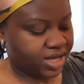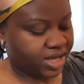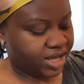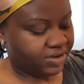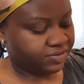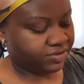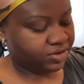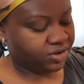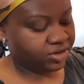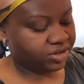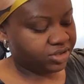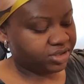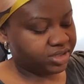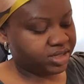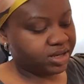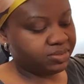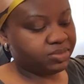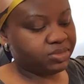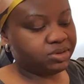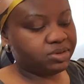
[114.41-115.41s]
I've got
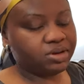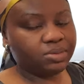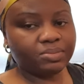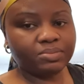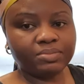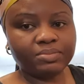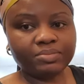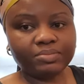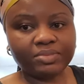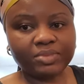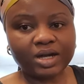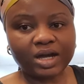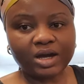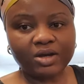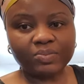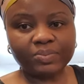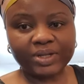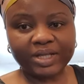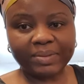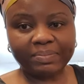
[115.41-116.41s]
um,
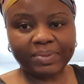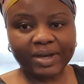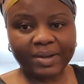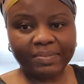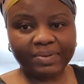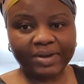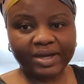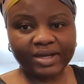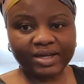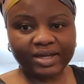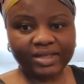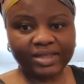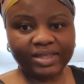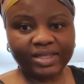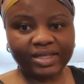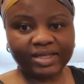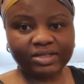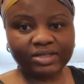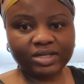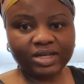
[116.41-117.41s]
banana pepper. I
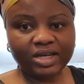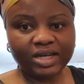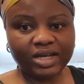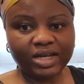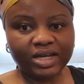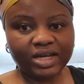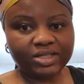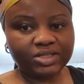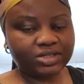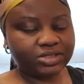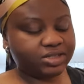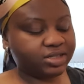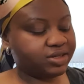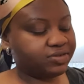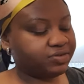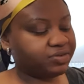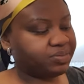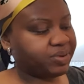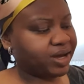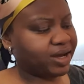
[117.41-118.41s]
think a total
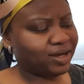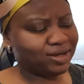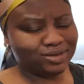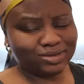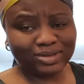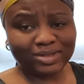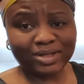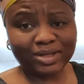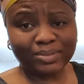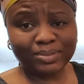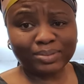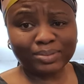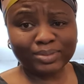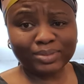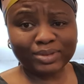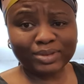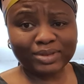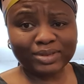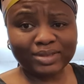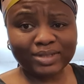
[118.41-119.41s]
of about um,
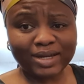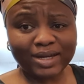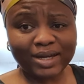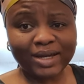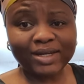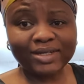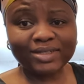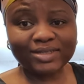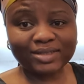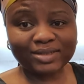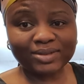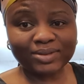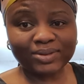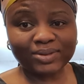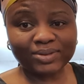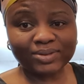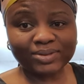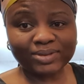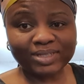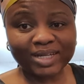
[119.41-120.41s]
eight
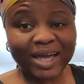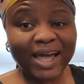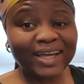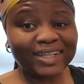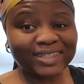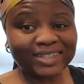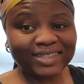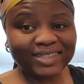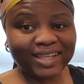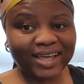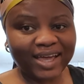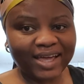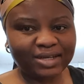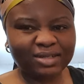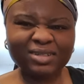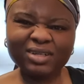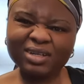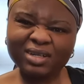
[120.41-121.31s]
or ten in there.